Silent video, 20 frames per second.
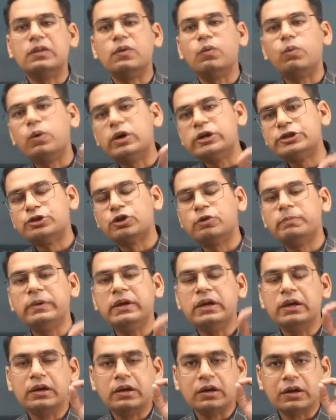The word should
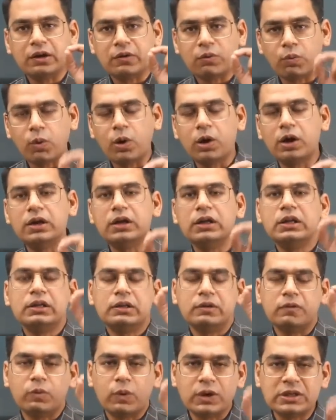be a reward,
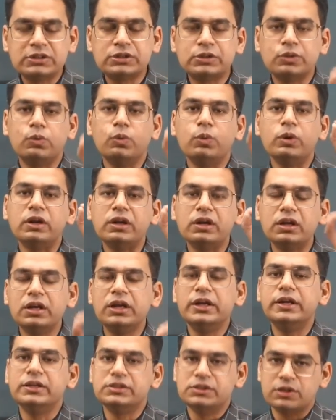the ones who
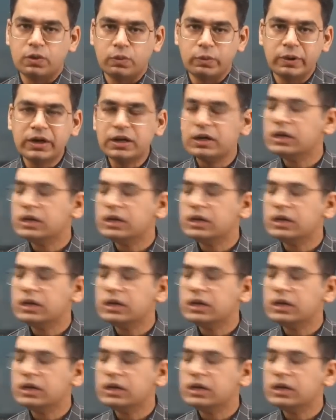really deserve it.